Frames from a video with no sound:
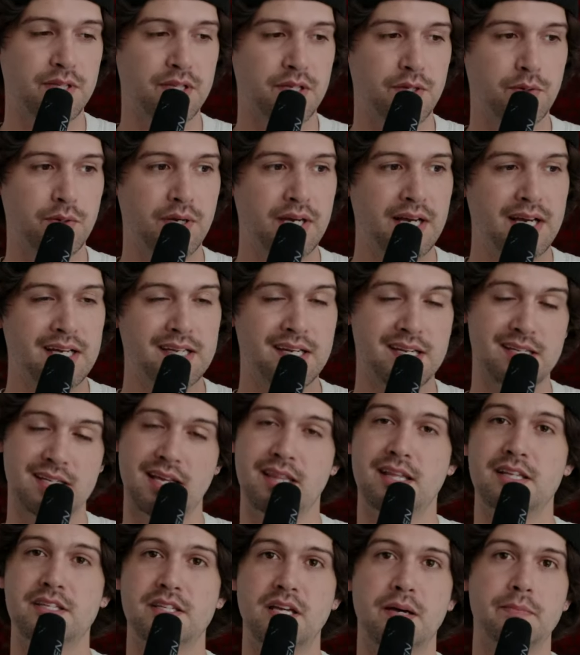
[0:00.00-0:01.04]
you to
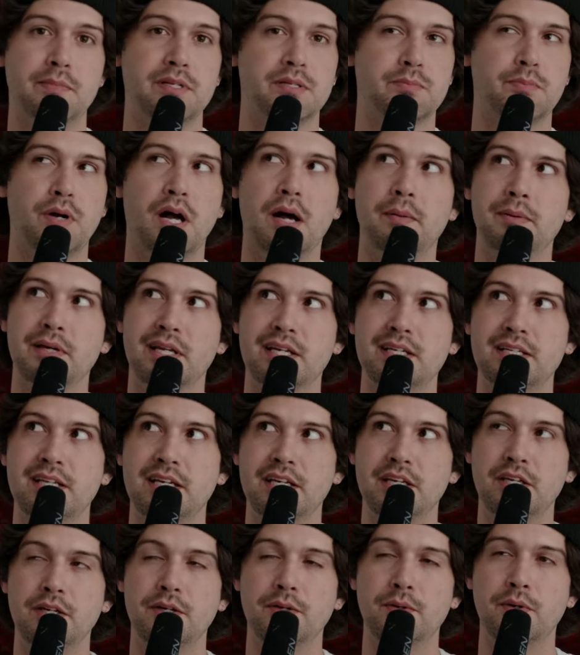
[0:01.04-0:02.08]
set this up, it's probably going to
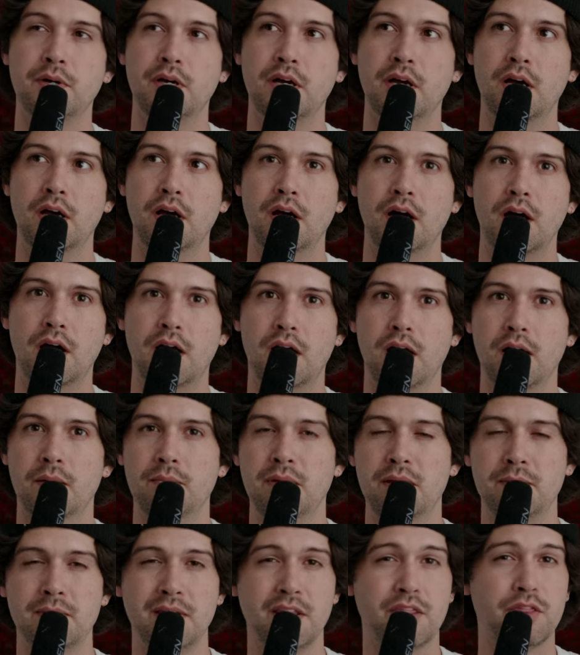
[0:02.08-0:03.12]
take you
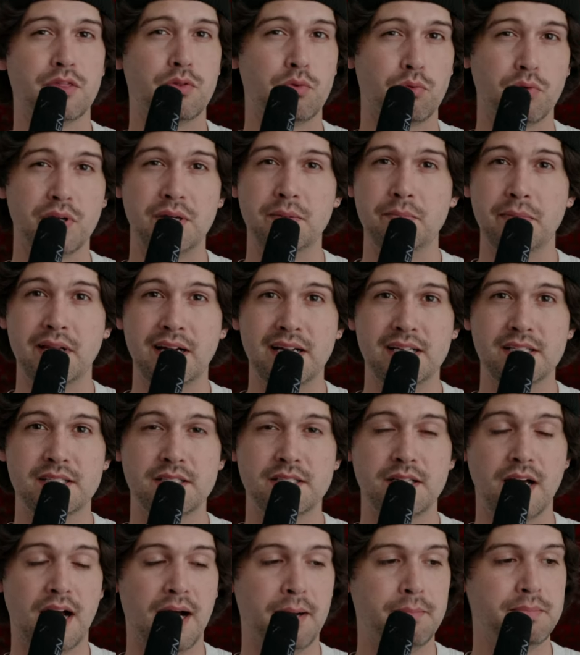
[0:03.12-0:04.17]
maybe 3 minutes
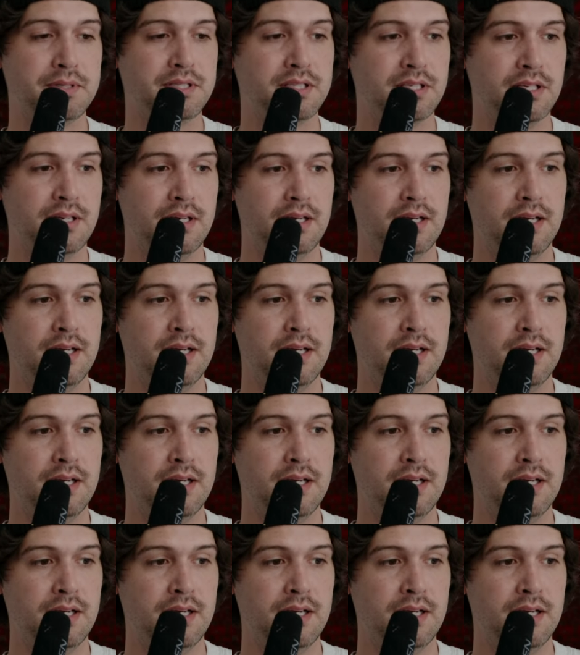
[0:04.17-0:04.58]
tops,